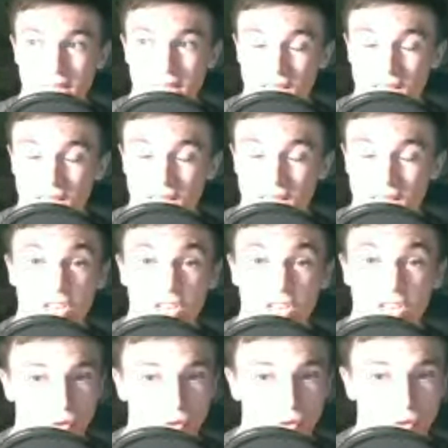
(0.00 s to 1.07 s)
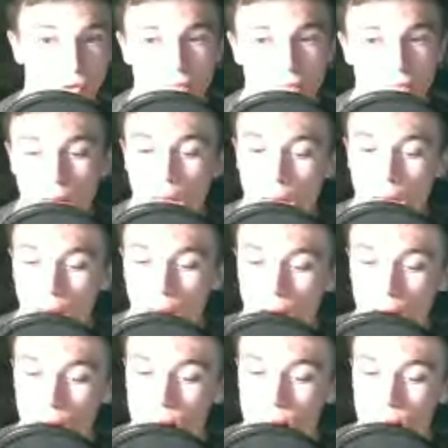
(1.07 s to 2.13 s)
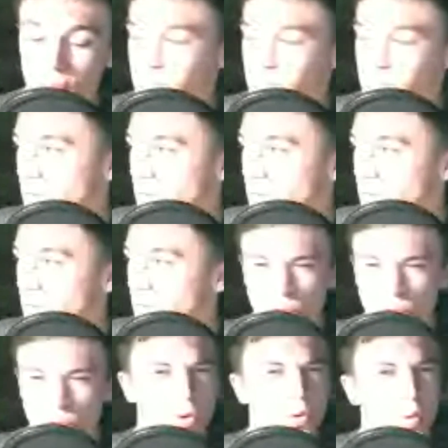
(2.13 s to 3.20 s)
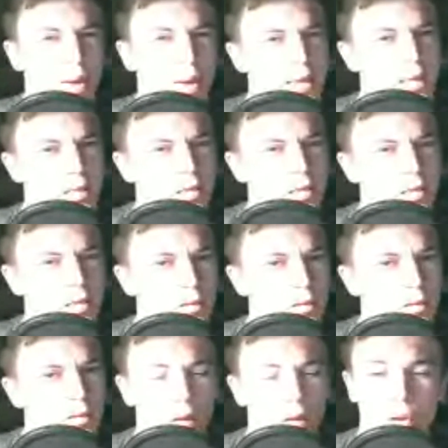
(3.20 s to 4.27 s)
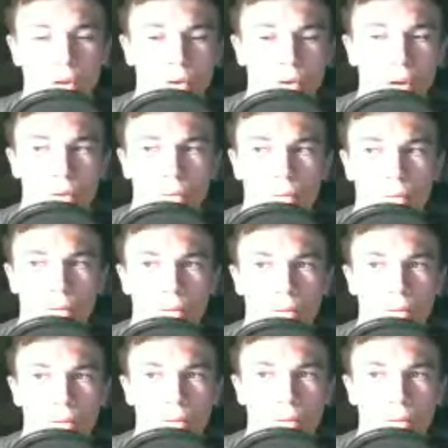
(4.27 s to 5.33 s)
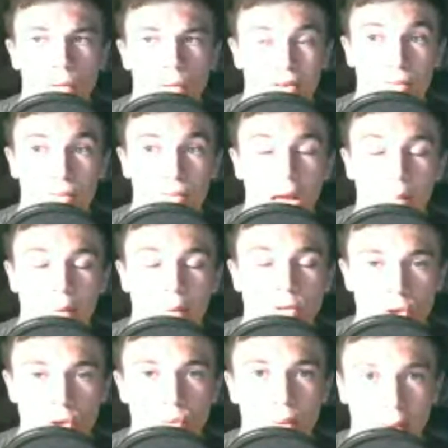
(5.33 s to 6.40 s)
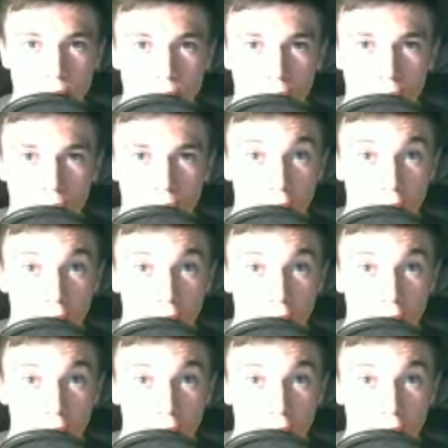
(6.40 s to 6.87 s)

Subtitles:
since I've actually done CrossFit, I've only done like 2 weeks. No. Yeah, about 2 weeks of